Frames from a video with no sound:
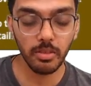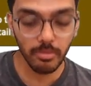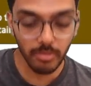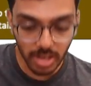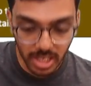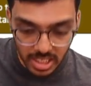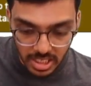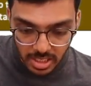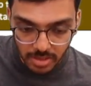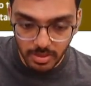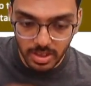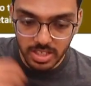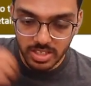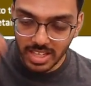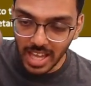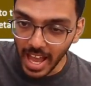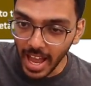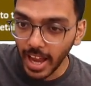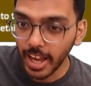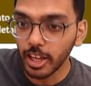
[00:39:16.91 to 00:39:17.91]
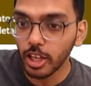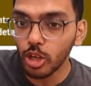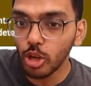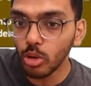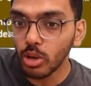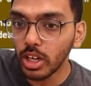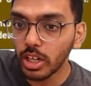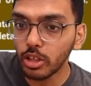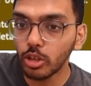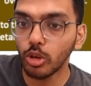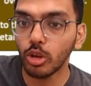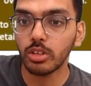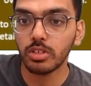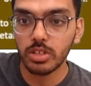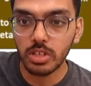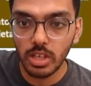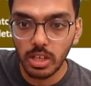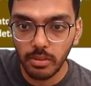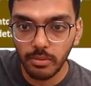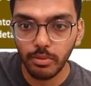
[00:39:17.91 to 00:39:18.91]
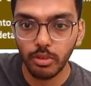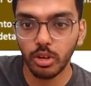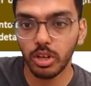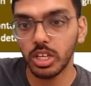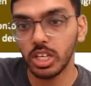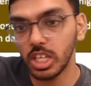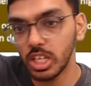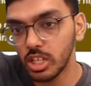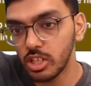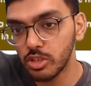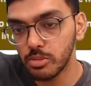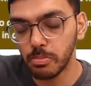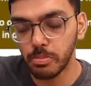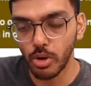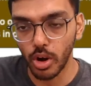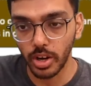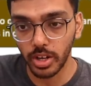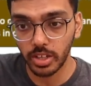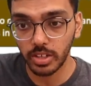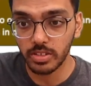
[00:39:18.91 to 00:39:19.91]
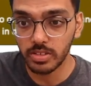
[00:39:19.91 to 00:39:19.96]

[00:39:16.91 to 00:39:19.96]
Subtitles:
will give us accurate costing for each product.